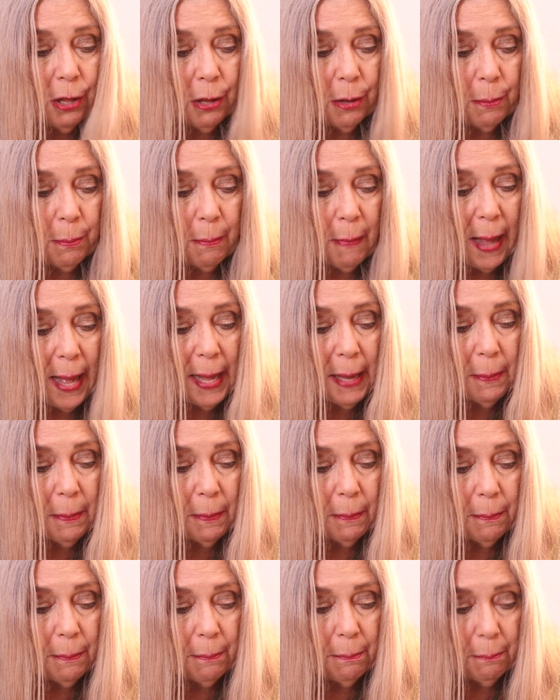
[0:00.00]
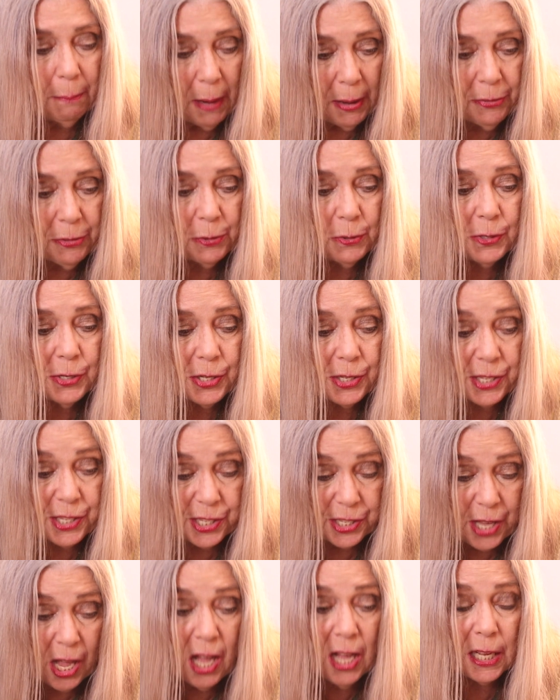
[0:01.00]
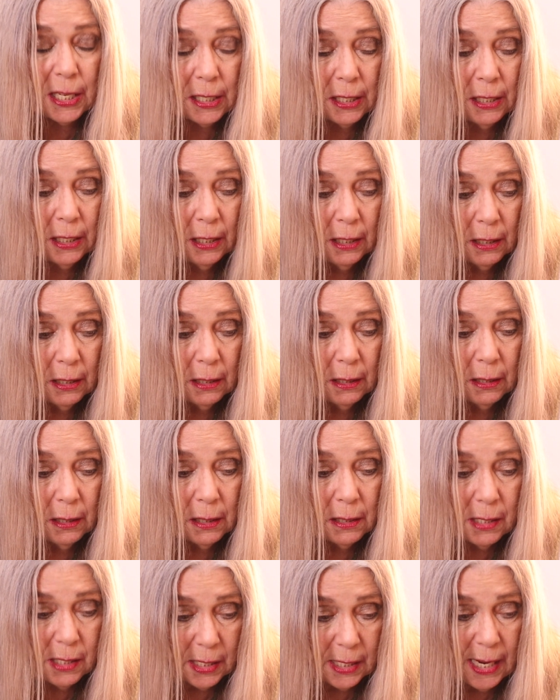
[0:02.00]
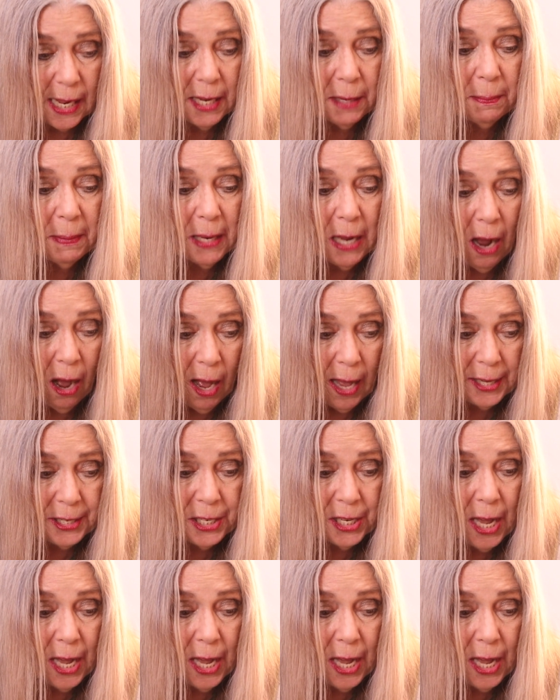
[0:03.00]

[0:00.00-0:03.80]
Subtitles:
My mother's son stayed behind.